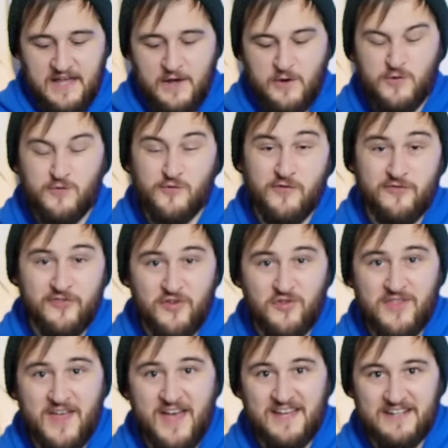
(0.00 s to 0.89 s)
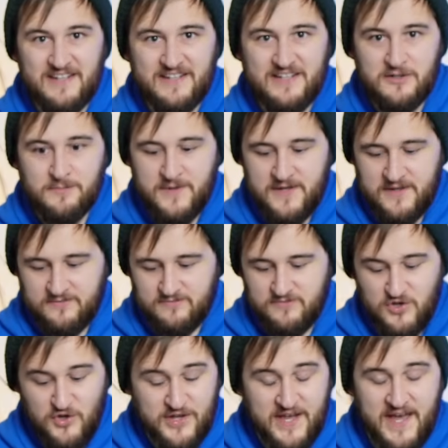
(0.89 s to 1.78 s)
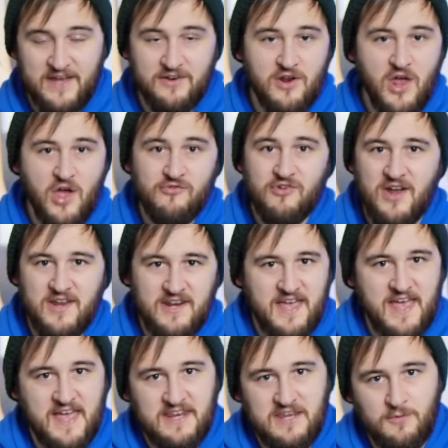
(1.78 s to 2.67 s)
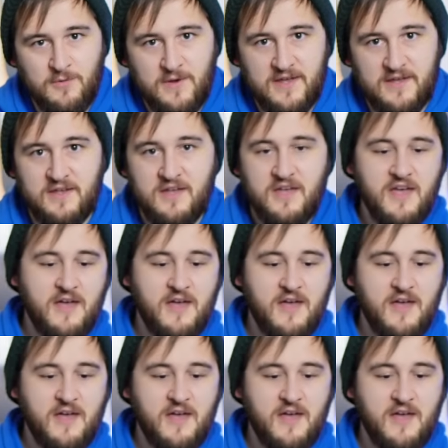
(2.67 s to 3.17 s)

I would refute that a little bit. You can ride it anywhere,